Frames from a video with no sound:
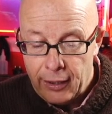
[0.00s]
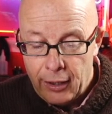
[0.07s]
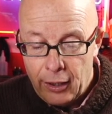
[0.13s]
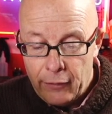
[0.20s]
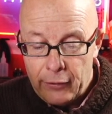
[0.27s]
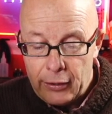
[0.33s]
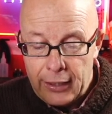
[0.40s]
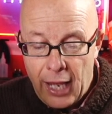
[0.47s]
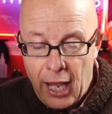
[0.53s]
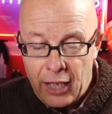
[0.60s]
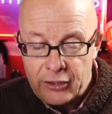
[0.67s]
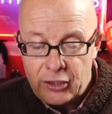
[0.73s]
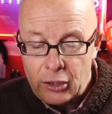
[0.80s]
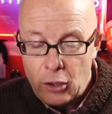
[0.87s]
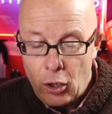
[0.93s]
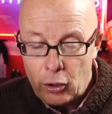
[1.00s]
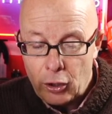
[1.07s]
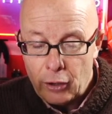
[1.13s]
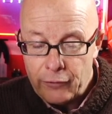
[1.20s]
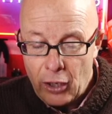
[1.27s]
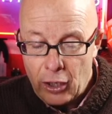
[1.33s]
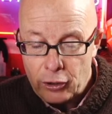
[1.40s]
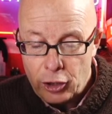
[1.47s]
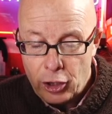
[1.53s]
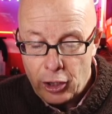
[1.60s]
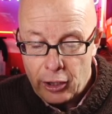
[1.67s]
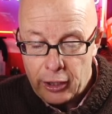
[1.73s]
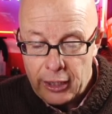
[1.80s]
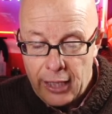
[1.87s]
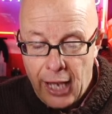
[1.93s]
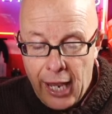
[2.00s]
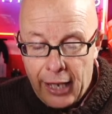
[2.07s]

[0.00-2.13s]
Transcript: the last lock of our journey,